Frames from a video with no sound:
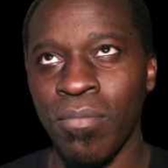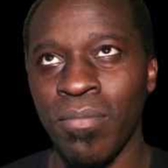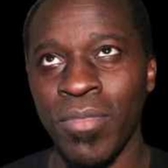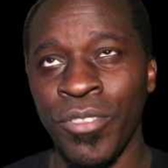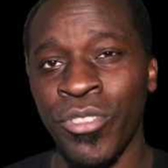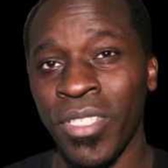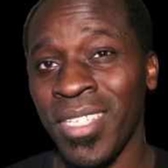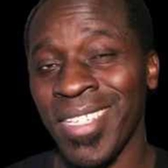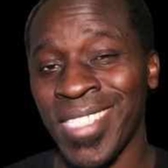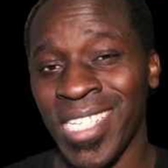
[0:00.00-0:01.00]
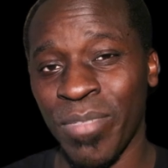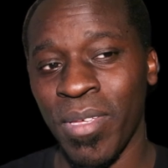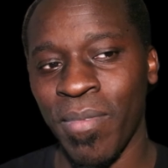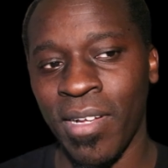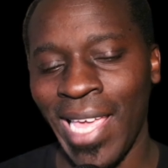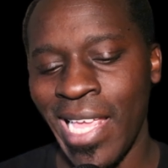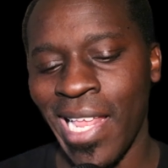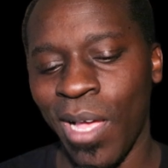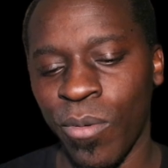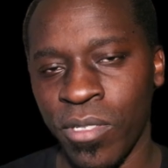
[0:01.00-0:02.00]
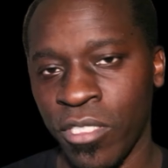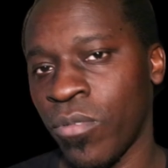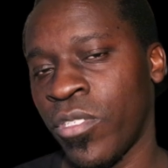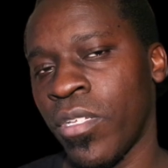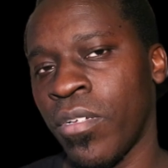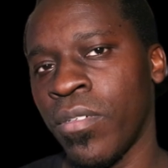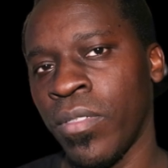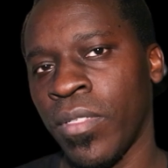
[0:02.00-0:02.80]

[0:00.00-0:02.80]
usually it takes me about 8 hours or so